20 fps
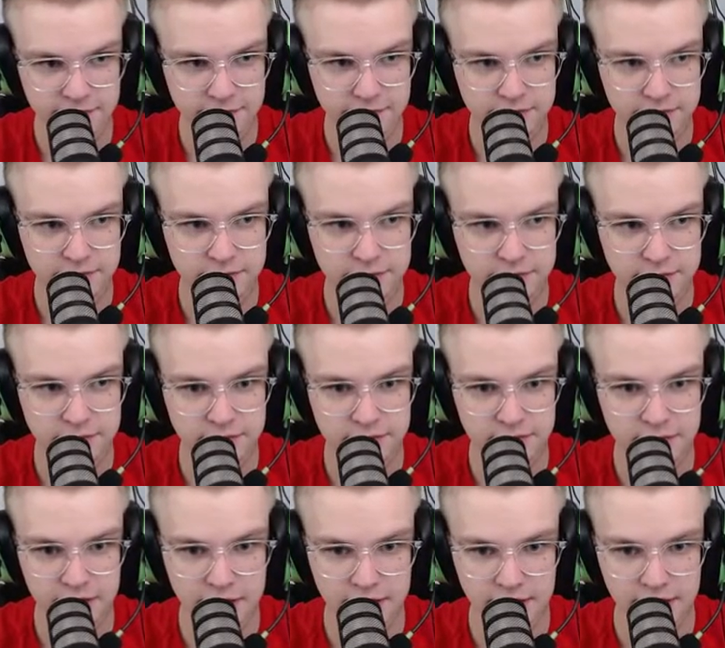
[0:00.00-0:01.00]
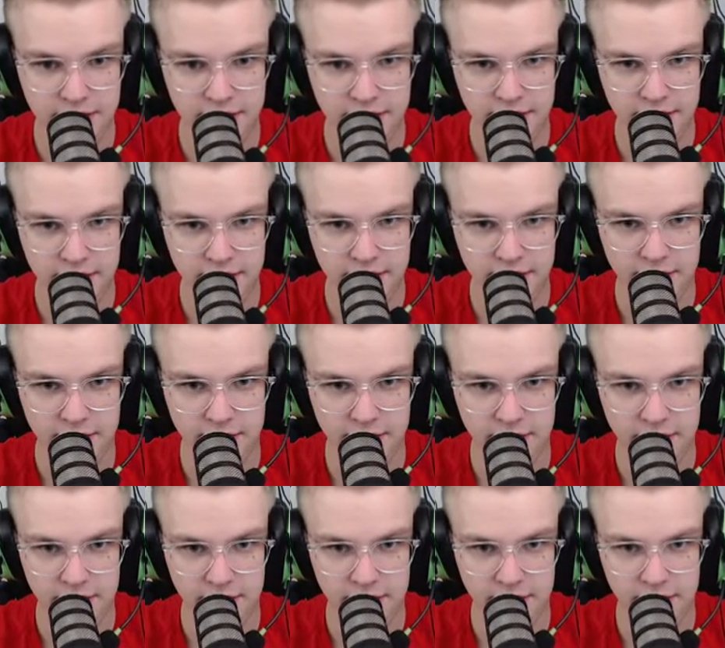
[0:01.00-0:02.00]

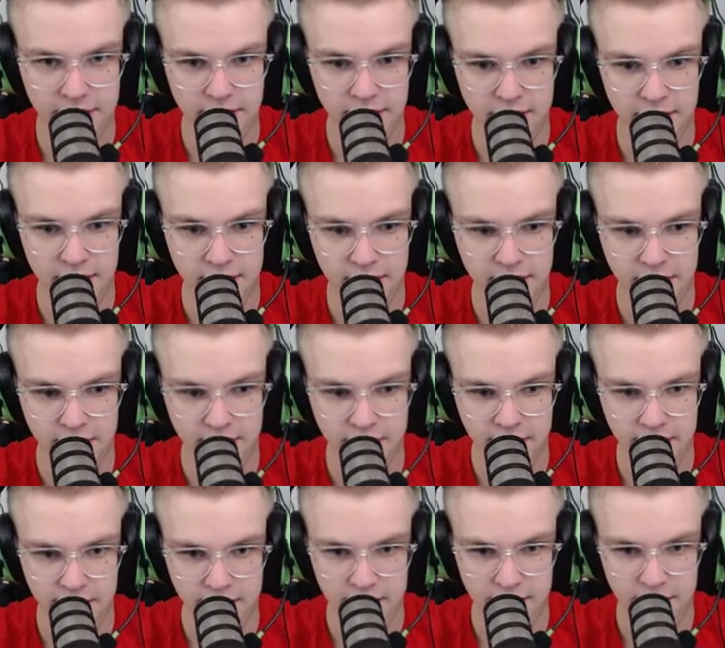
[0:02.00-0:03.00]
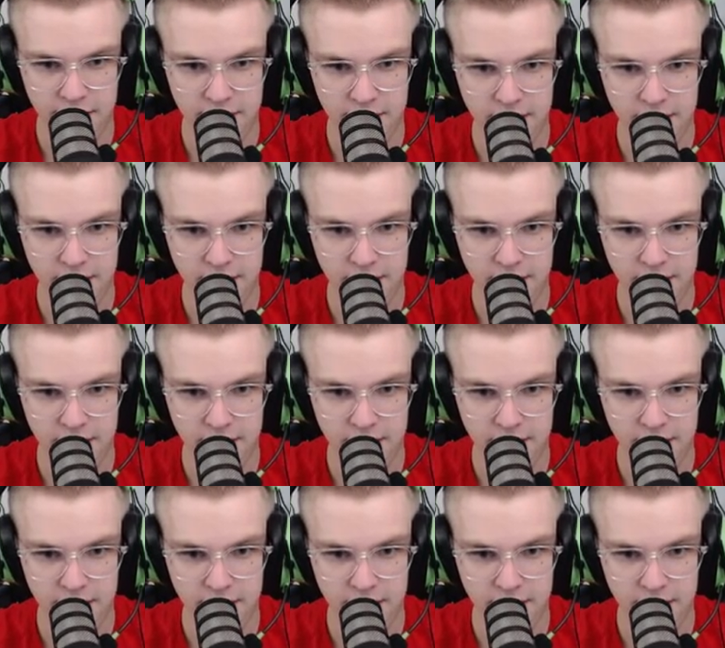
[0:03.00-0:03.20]
(not speaking)